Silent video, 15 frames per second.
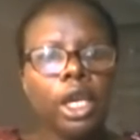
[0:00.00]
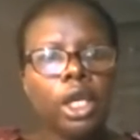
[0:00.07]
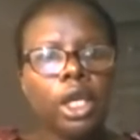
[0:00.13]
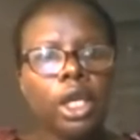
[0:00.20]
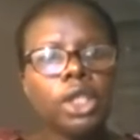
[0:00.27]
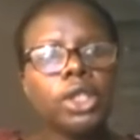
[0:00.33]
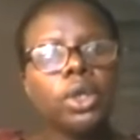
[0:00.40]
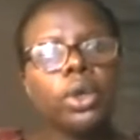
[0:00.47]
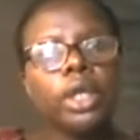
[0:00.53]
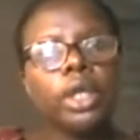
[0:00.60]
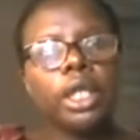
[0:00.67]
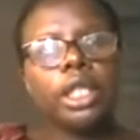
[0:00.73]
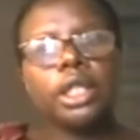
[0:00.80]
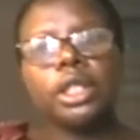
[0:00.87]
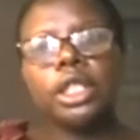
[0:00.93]
So
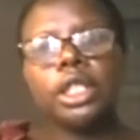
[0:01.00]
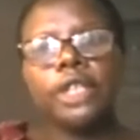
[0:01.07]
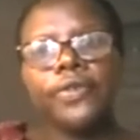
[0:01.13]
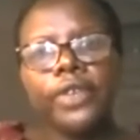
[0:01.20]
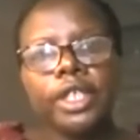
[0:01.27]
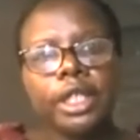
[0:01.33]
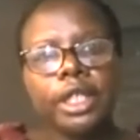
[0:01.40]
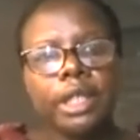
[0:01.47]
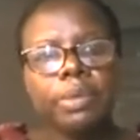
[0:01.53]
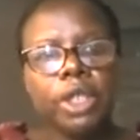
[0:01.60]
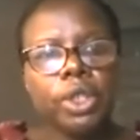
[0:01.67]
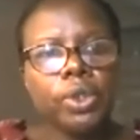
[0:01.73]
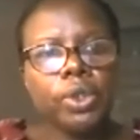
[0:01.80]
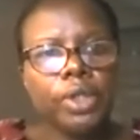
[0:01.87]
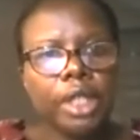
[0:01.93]
in the first
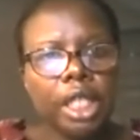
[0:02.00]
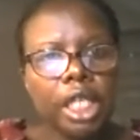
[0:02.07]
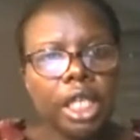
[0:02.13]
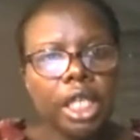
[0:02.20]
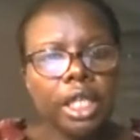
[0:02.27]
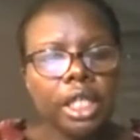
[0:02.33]
image you see here,